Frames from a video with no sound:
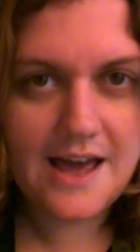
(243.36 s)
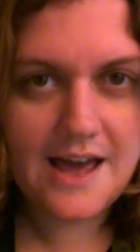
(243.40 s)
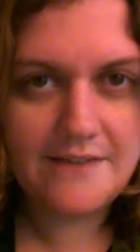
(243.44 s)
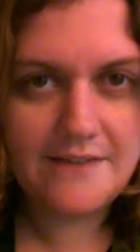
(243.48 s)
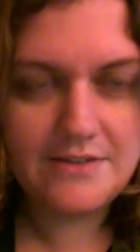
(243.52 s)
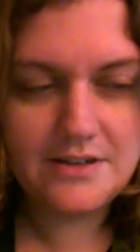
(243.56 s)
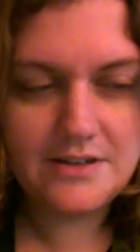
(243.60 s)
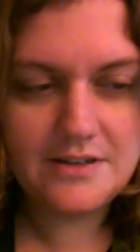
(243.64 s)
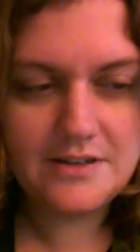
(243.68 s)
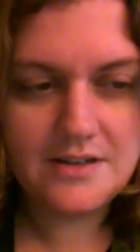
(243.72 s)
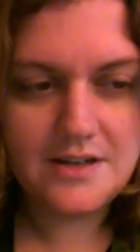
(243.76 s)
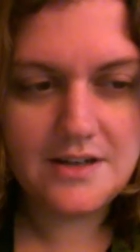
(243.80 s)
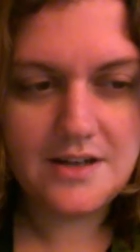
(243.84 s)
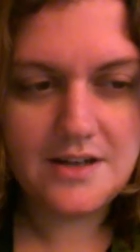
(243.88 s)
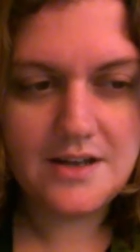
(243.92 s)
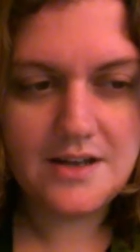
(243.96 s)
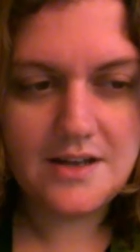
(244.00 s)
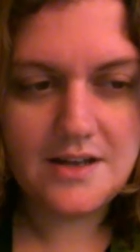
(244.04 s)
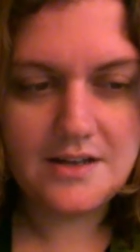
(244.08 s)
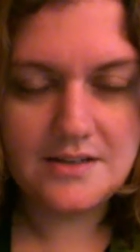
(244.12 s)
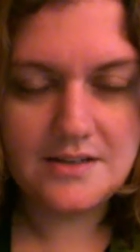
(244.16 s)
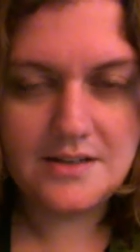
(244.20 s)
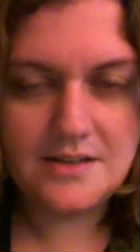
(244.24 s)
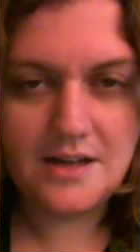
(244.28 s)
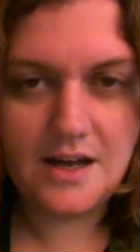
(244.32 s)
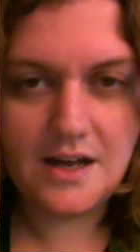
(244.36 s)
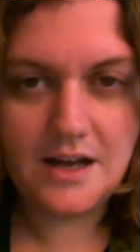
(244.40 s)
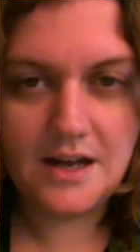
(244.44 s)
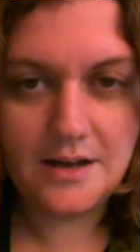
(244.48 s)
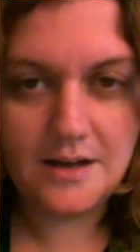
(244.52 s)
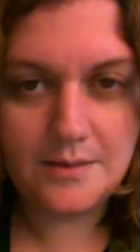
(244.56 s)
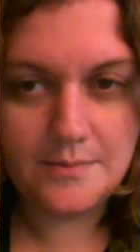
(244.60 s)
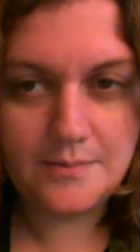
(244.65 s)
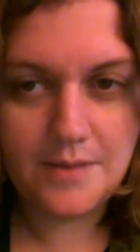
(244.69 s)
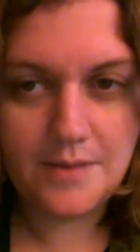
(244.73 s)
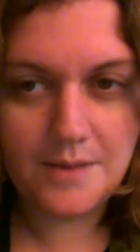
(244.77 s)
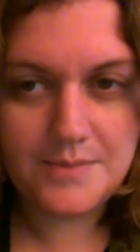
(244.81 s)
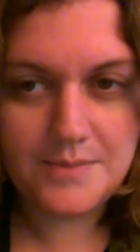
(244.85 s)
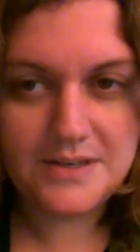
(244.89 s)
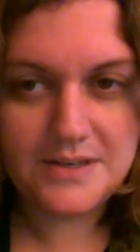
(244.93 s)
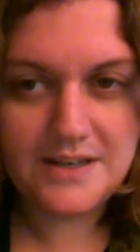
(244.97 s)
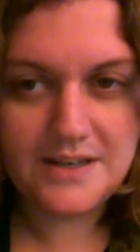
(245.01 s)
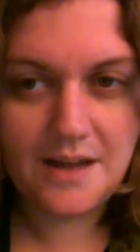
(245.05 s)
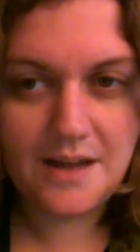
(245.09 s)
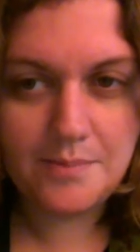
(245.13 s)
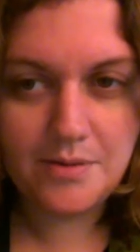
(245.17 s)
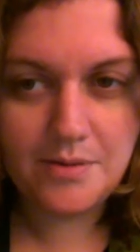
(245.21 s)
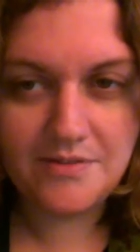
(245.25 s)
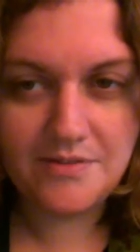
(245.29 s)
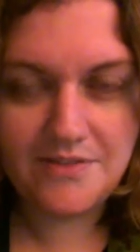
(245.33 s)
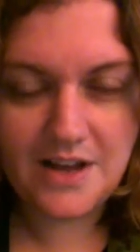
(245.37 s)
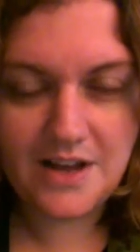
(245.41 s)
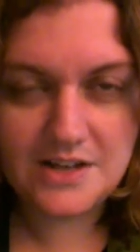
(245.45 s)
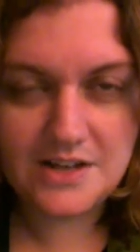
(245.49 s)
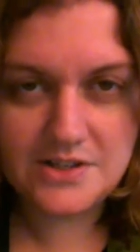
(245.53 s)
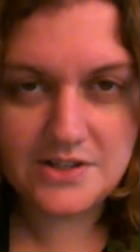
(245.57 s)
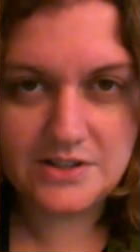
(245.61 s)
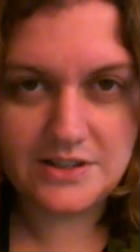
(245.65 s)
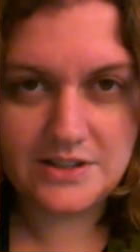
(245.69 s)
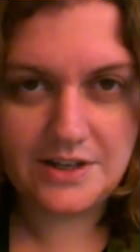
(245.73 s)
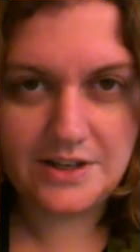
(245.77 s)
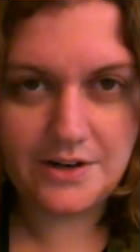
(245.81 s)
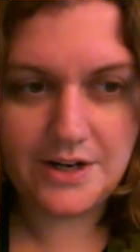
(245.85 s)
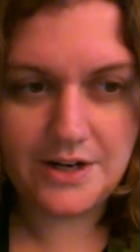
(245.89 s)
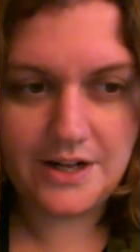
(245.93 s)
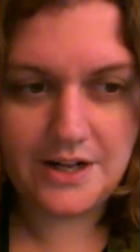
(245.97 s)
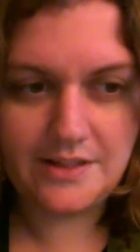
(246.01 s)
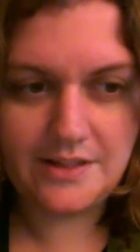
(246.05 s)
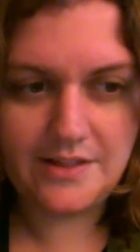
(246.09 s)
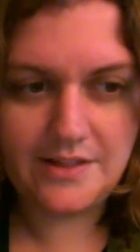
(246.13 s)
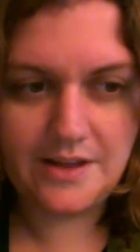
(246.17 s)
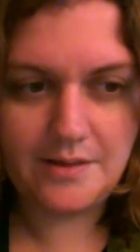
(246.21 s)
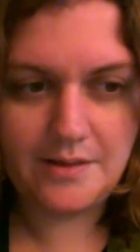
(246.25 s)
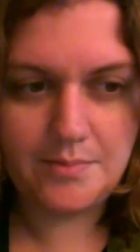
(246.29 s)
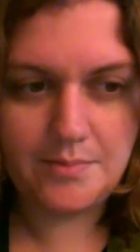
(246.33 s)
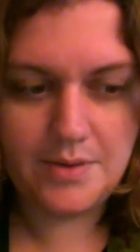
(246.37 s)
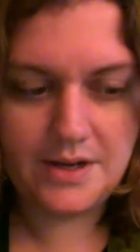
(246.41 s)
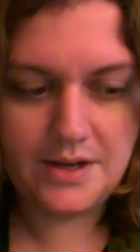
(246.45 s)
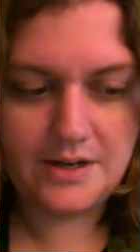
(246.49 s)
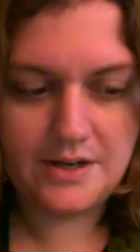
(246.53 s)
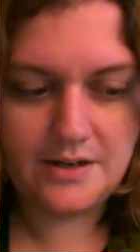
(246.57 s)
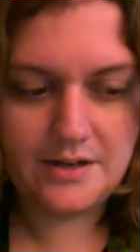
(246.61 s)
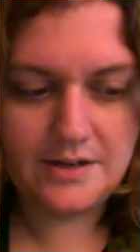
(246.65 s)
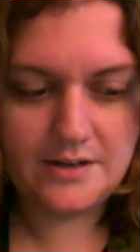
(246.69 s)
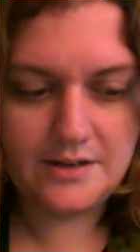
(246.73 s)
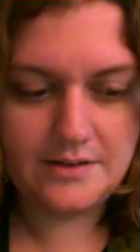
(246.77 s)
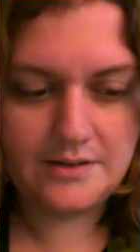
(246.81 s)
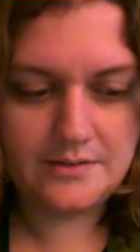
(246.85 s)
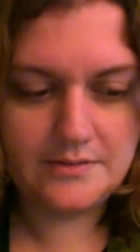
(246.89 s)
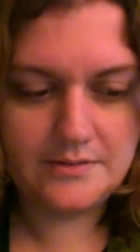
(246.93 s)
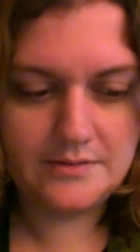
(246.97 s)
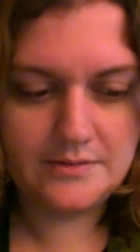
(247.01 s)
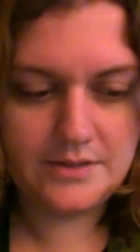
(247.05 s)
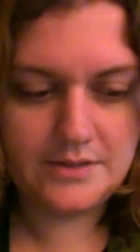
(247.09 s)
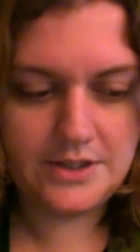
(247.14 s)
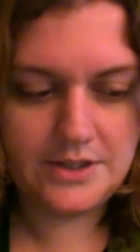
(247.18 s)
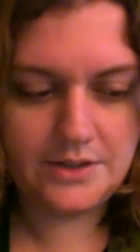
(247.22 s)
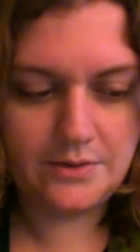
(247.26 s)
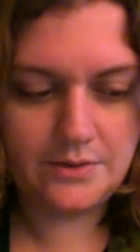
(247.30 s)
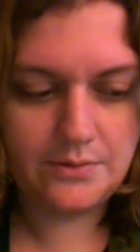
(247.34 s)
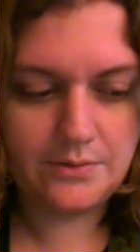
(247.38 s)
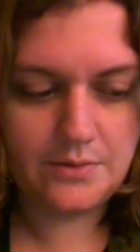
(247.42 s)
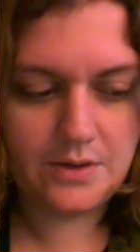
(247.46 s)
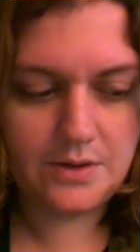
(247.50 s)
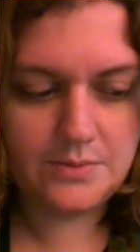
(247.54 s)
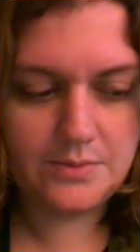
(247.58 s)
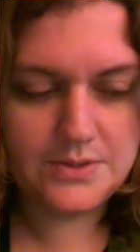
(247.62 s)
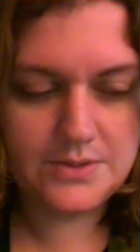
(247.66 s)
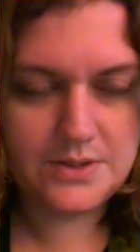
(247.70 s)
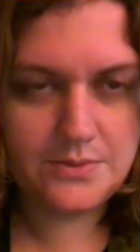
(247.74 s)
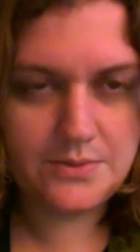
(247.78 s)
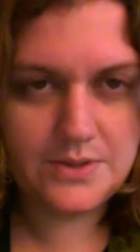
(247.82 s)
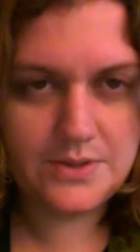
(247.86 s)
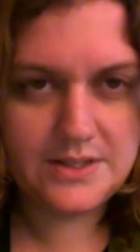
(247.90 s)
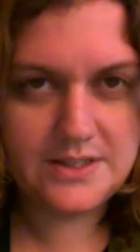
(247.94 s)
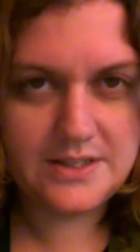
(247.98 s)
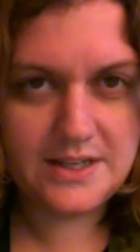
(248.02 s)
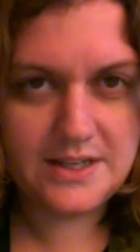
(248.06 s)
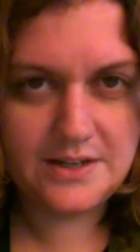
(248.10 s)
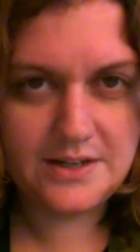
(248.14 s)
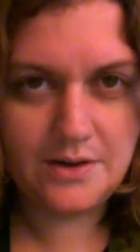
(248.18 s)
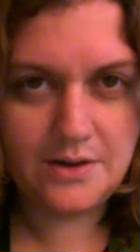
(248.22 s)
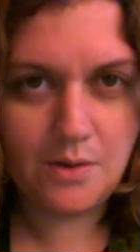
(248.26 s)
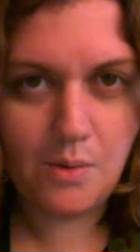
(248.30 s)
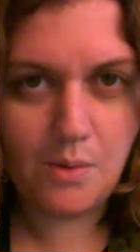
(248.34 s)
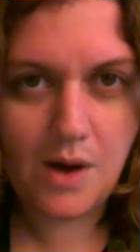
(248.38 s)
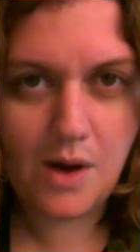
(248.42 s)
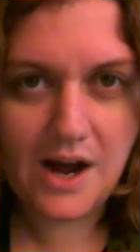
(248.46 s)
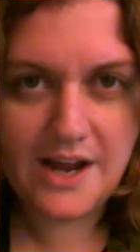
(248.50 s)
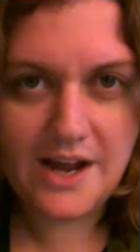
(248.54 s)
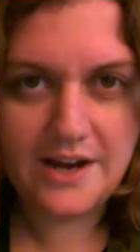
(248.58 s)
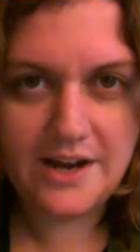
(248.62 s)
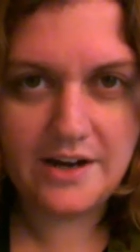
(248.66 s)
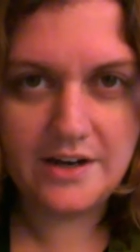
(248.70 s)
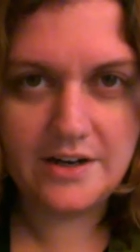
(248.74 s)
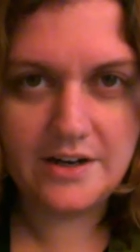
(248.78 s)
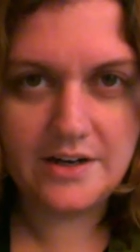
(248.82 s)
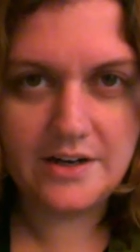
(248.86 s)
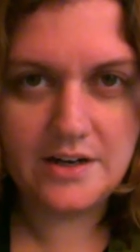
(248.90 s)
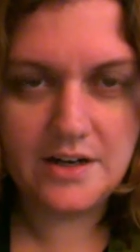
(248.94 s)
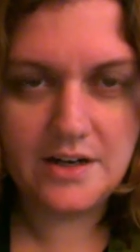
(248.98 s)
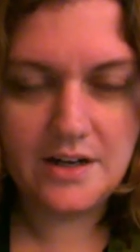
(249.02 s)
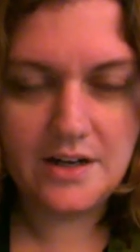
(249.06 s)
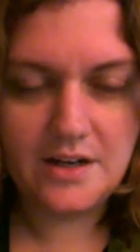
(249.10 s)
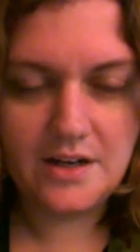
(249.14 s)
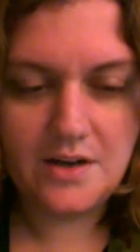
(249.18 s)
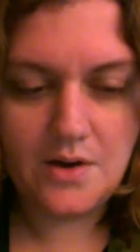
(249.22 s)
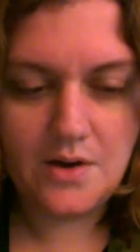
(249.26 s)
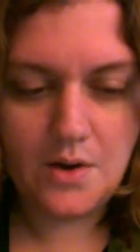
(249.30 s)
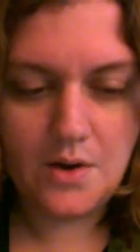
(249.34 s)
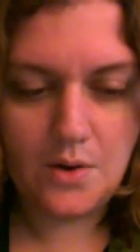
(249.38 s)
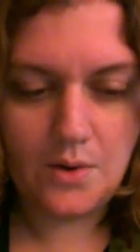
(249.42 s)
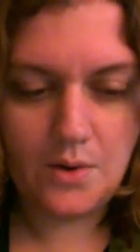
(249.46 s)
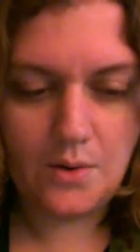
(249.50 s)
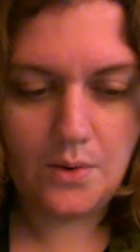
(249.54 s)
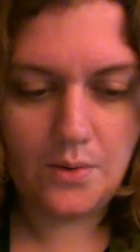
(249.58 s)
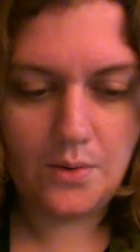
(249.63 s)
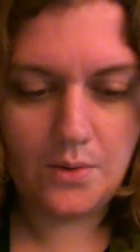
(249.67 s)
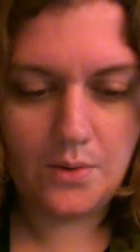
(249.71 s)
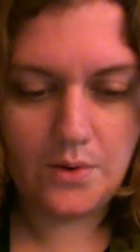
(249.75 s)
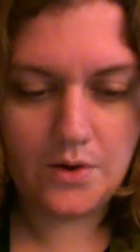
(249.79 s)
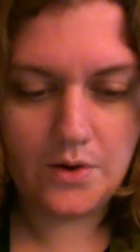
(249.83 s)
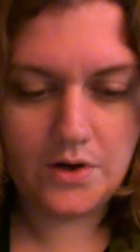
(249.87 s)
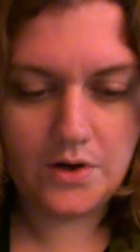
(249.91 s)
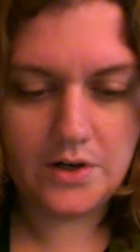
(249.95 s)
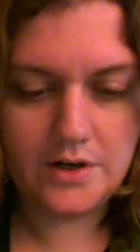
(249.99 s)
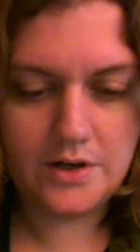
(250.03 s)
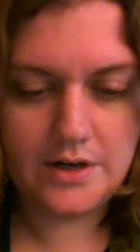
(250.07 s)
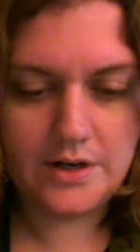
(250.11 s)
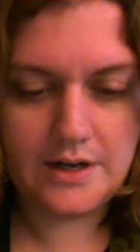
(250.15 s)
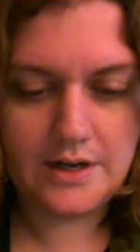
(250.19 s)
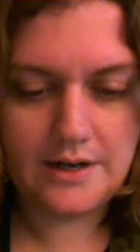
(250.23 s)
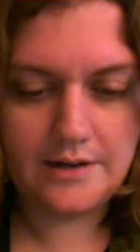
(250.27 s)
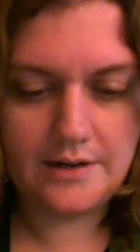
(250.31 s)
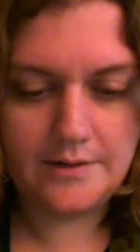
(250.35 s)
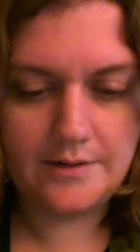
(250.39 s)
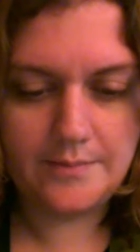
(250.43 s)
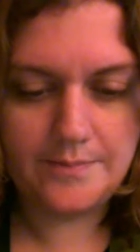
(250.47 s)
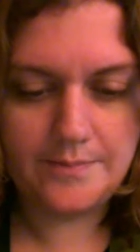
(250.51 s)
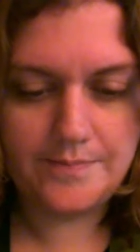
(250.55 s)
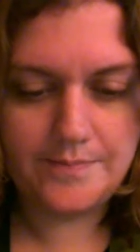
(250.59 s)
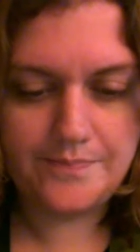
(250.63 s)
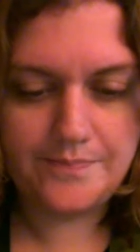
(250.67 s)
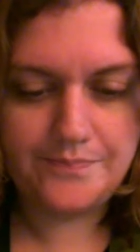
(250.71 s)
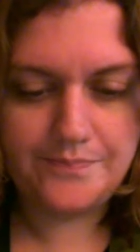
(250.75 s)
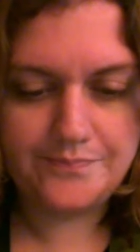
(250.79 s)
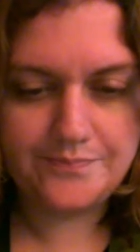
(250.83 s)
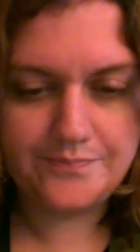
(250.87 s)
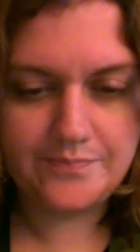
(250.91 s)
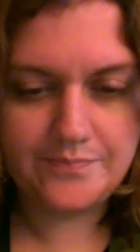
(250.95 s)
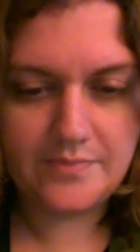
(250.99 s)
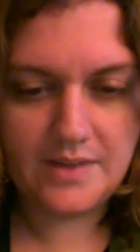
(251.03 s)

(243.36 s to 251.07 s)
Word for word: I haven't, um, I mean, not professionally or anything, but uh, you know, I was always in choir or um,